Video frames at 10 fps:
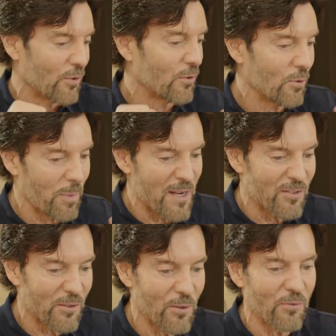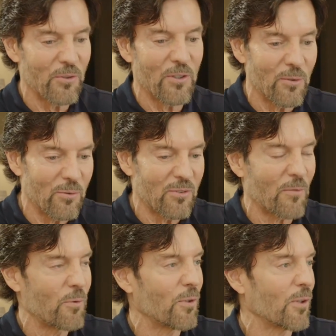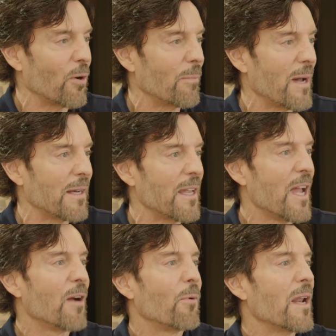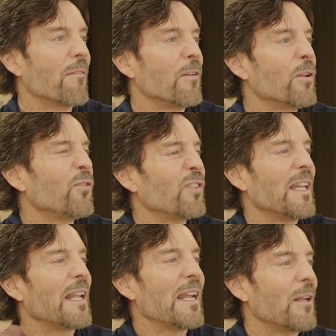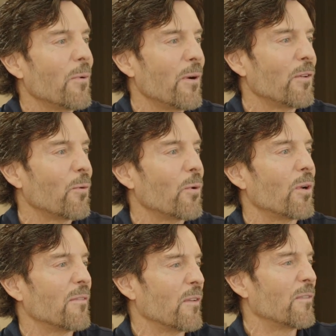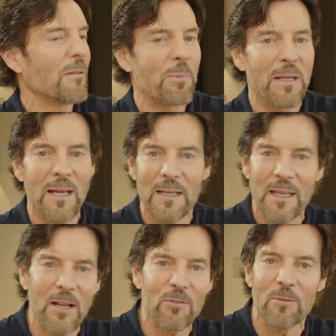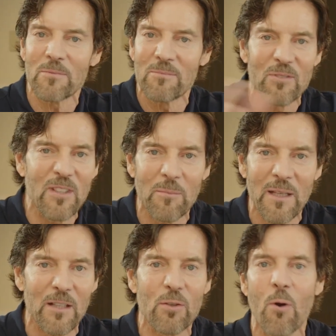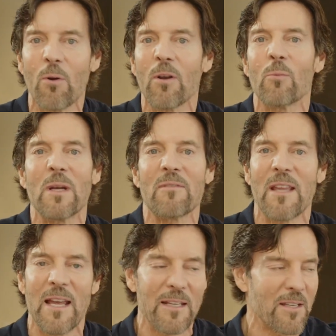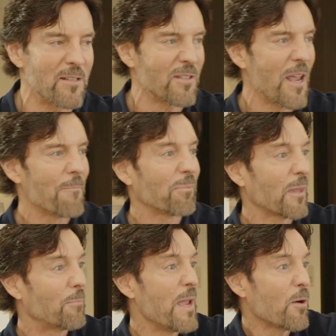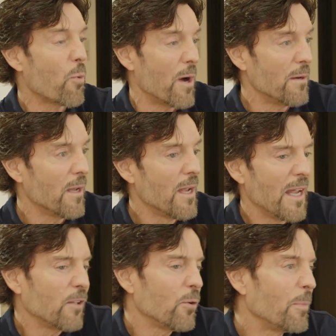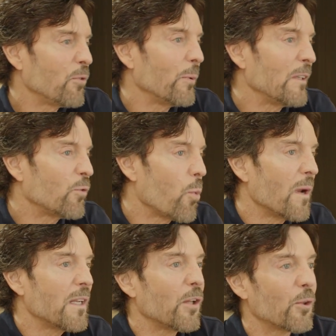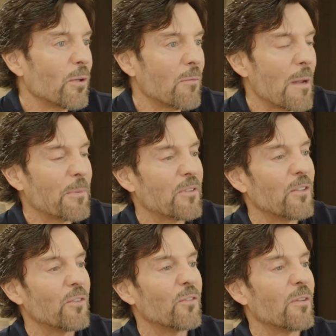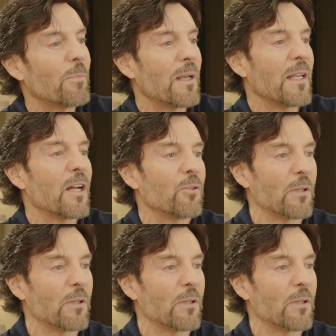you can do bicycles, you can do stuff with your lower body. Whatever you've seen anywhere in the world, if you've done P90X or see me on Tonal or whatever the heck it is, pick one and do between 20 and 30 repetitions depending on your